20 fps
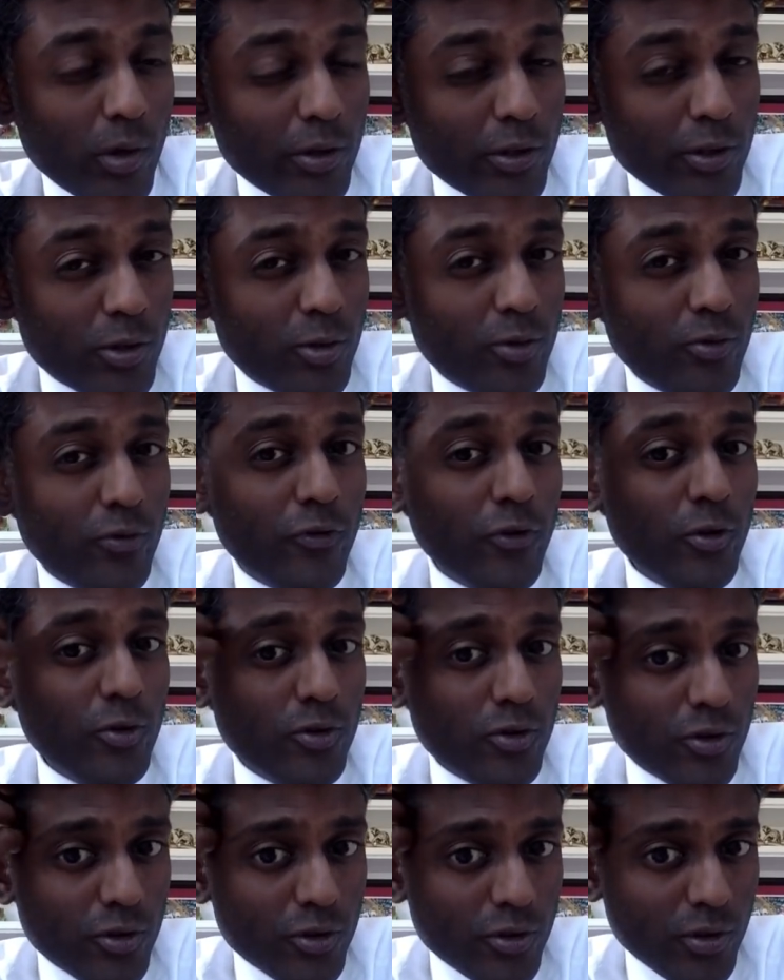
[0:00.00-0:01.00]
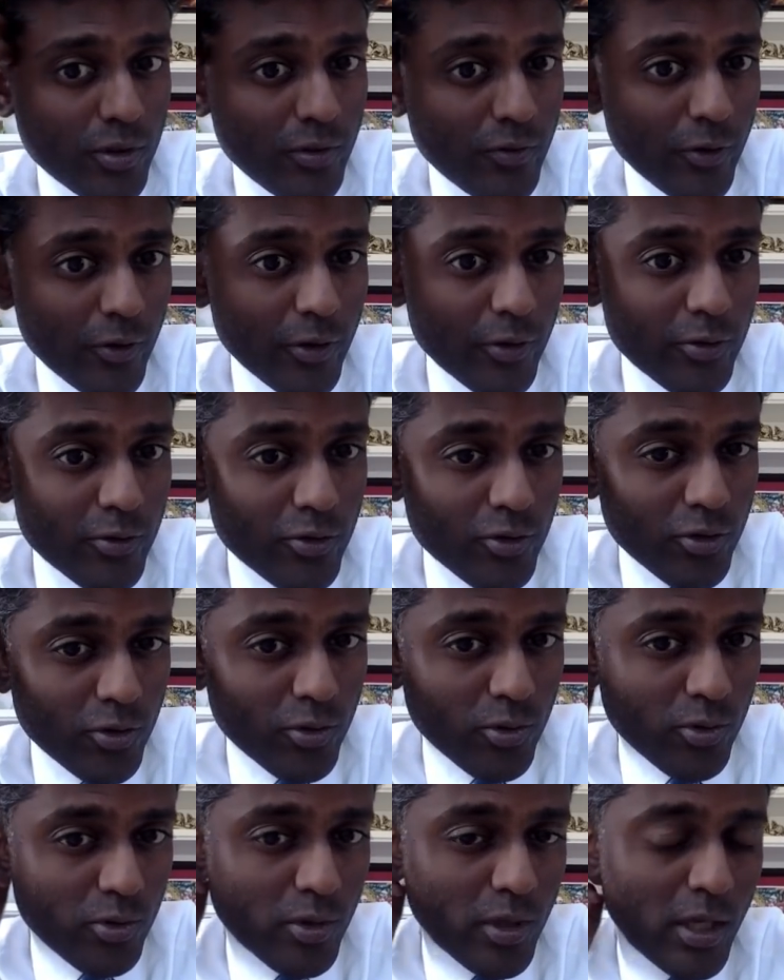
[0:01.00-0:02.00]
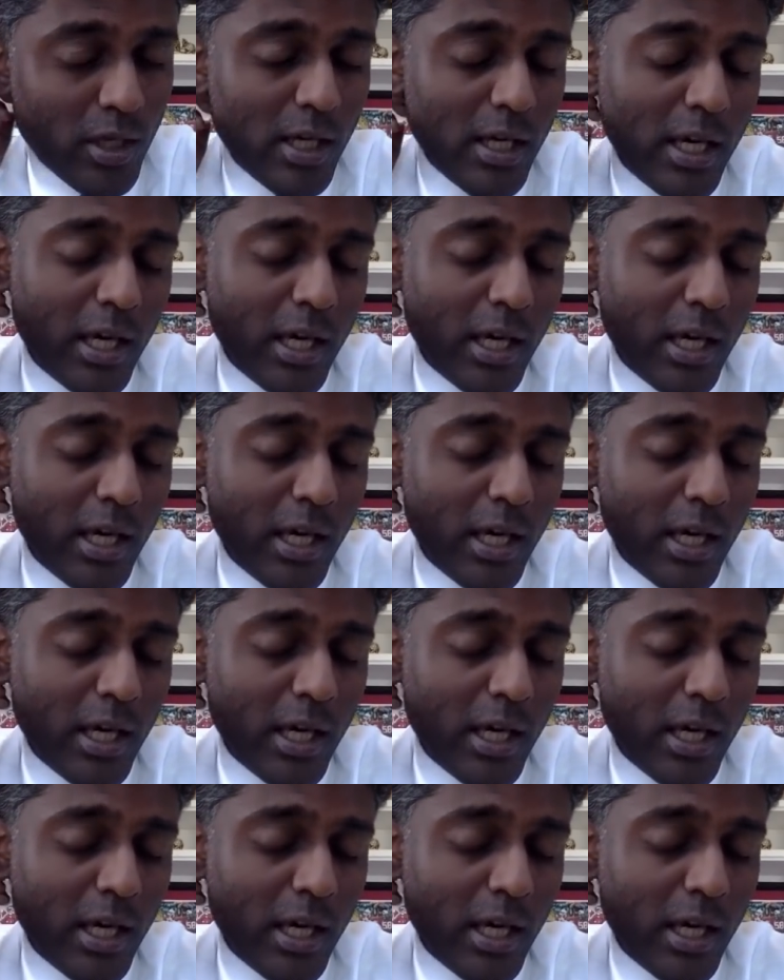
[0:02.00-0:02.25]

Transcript: on 2 futures for you soon,